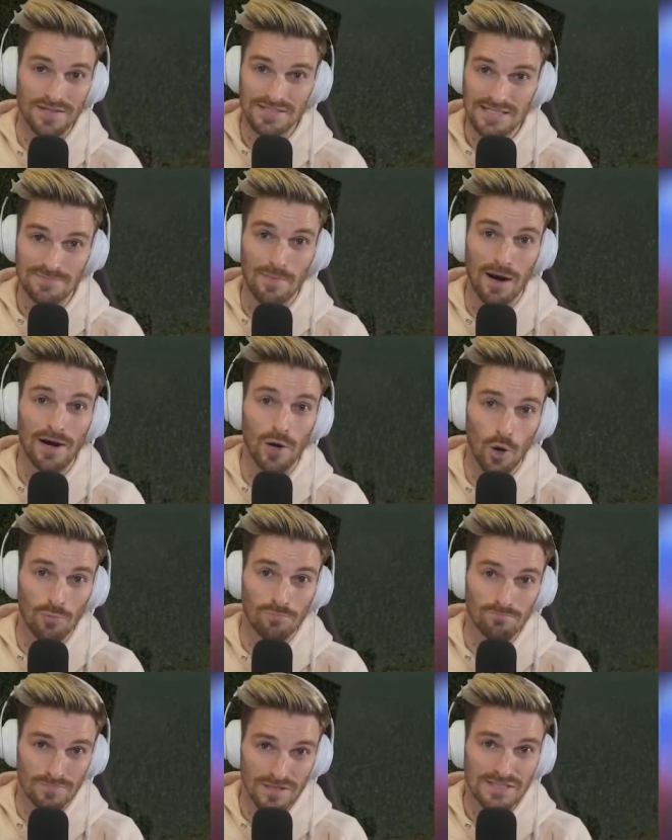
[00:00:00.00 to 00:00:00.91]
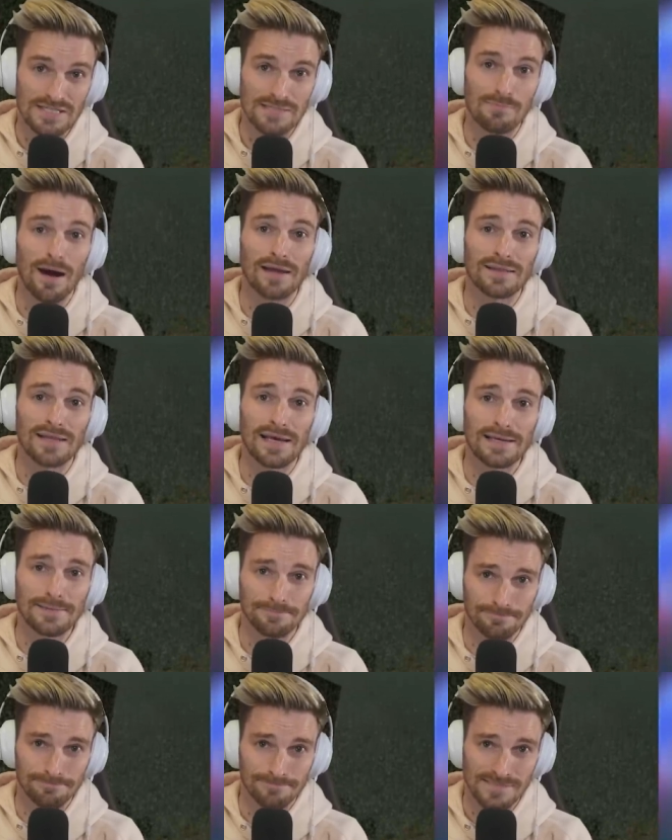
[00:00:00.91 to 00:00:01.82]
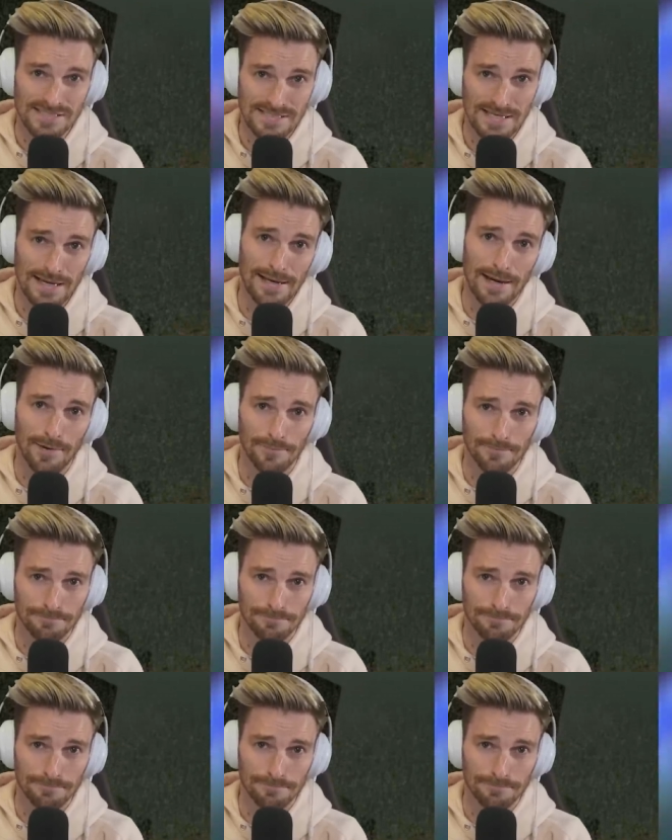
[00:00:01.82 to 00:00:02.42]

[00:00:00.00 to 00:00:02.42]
is my home, this is my lane, stay out,